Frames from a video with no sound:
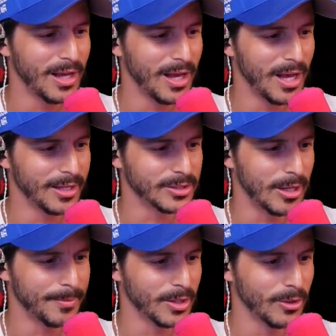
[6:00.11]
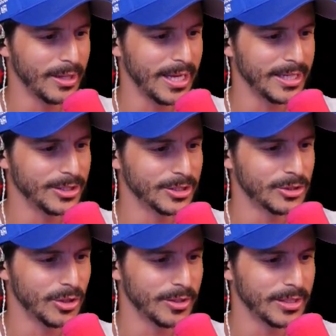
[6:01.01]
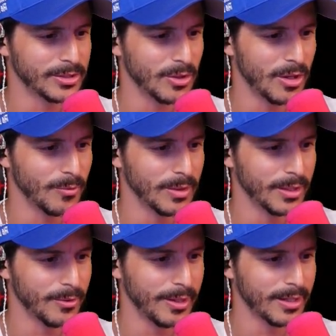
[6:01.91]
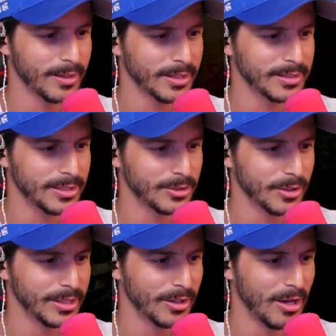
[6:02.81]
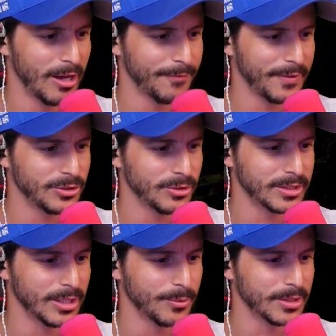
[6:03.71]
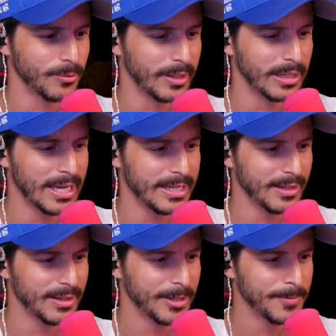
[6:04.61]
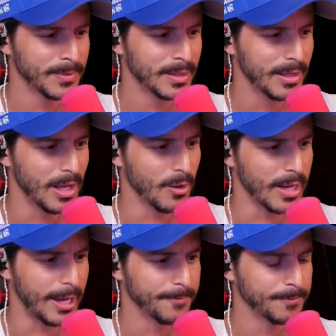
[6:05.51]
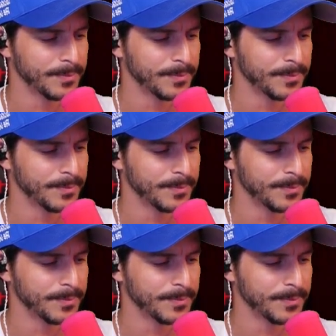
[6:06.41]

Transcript: So I'm gonna go ahead and just turn this on really quick because he turned it off, as you can with the red light. Okay.